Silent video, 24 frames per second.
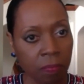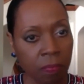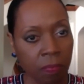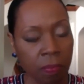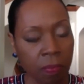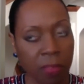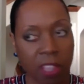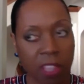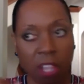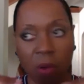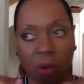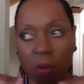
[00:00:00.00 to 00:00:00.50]

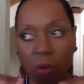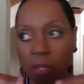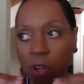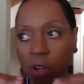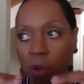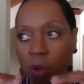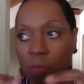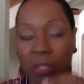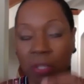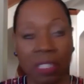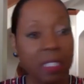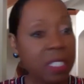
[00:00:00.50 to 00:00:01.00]
There were no
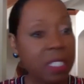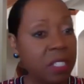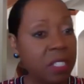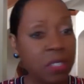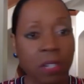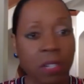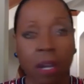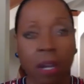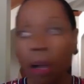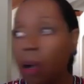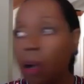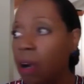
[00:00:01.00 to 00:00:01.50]
police
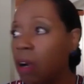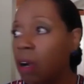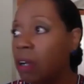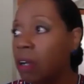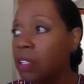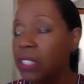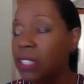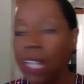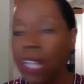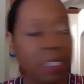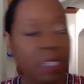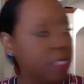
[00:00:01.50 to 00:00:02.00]

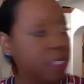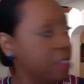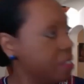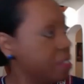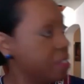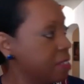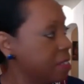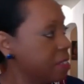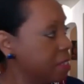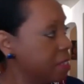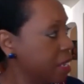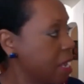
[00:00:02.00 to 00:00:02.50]
cars. I didn't
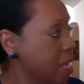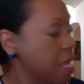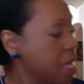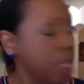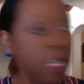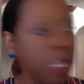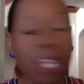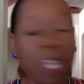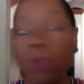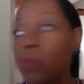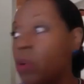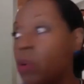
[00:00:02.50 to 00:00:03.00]
see
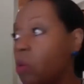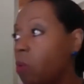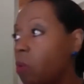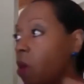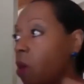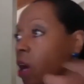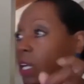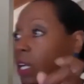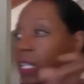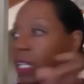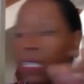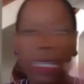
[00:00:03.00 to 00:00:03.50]
any. We're
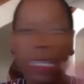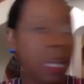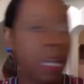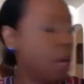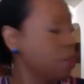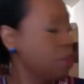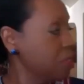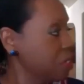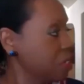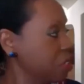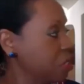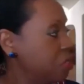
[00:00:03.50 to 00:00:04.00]
walking
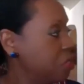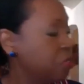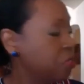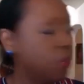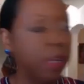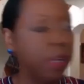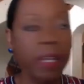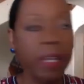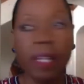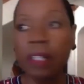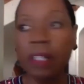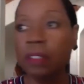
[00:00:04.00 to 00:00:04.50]
down the
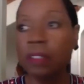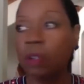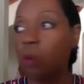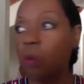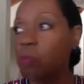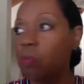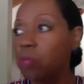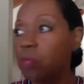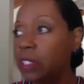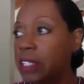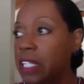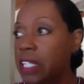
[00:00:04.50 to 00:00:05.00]
street. No
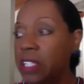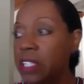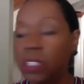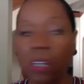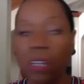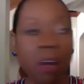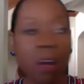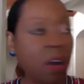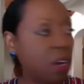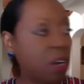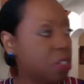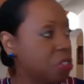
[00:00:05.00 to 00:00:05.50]
police
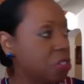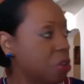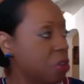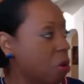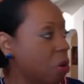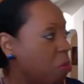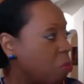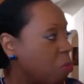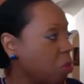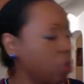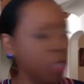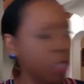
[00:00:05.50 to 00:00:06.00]
cars, no
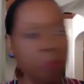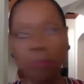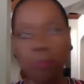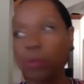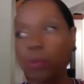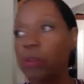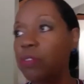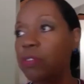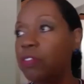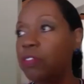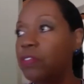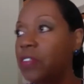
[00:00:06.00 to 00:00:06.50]

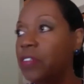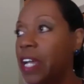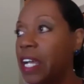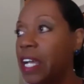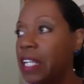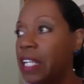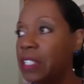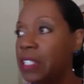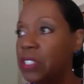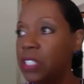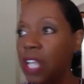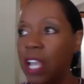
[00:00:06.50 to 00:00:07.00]
bulletproof
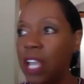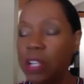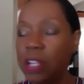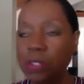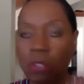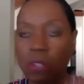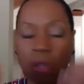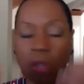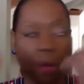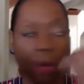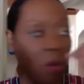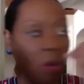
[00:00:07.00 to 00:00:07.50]
vests,
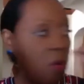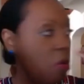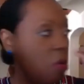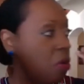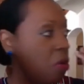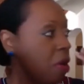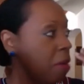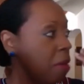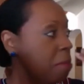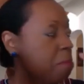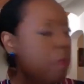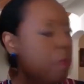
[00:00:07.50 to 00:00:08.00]
and no
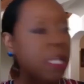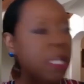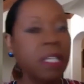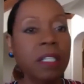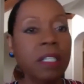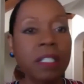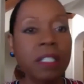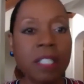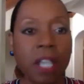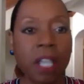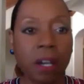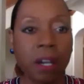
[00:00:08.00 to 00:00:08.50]

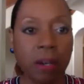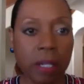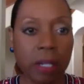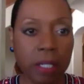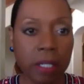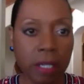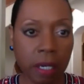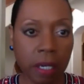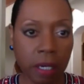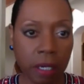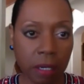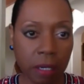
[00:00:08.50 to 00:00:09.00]
military
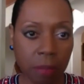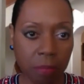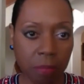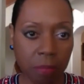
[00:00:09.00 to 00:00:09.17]
garb.